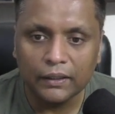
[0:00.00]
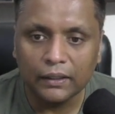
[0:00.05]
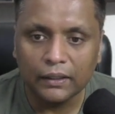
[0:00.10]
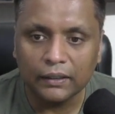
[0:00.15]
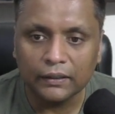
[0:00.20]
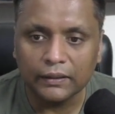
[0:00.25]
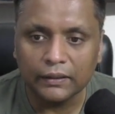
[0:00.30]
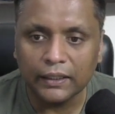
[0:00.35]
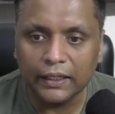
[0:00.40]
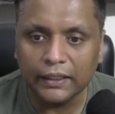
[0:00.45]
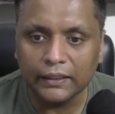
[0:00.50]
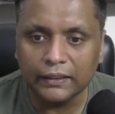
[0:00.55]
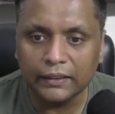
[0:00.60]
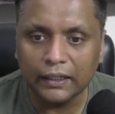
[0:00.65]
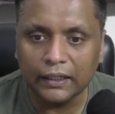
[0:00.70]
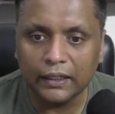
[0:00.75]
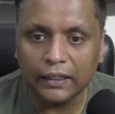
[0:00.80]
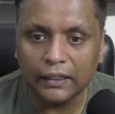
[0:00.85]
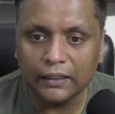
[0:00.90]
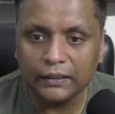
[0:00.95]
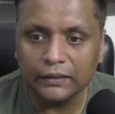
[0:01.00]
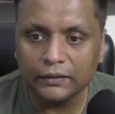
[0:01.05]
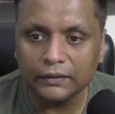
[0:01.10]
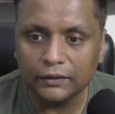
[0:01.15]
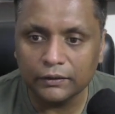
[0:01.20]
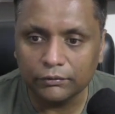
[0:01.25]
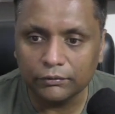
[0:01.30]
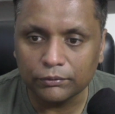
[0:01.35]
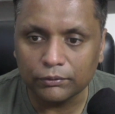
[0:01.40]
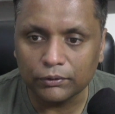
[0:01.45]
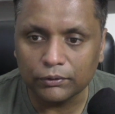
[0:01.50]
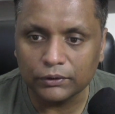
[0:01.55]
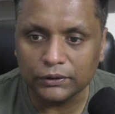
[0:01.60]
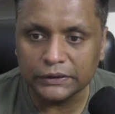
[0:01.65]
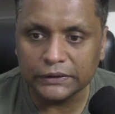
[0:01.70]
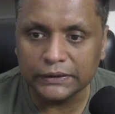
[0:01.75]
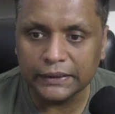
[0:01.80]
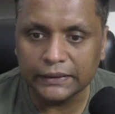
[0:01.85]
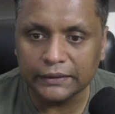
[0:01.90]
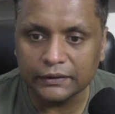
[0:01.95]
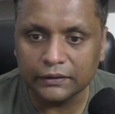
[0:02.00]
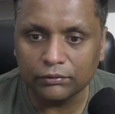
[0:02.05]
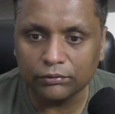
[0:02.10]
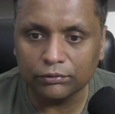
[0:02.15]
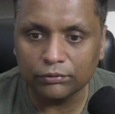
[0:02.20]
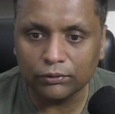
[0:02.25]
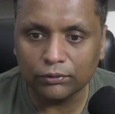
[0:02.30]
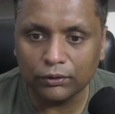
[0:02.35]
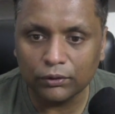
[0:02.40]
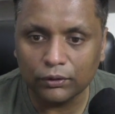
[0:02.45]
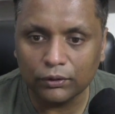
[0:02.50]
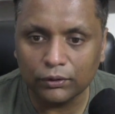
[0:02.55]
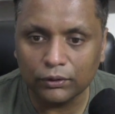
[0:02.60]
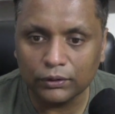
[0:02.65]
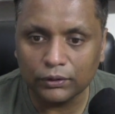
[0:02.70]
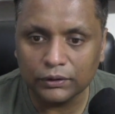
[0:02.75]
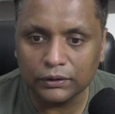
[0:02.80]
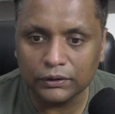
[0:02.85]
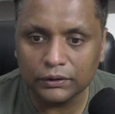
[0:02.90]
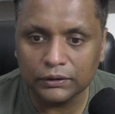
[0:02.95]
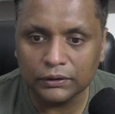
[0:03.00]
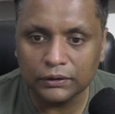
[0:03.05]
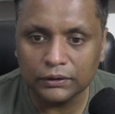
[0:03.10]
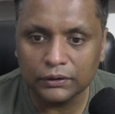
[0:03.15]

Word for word: a line height if you want to change the font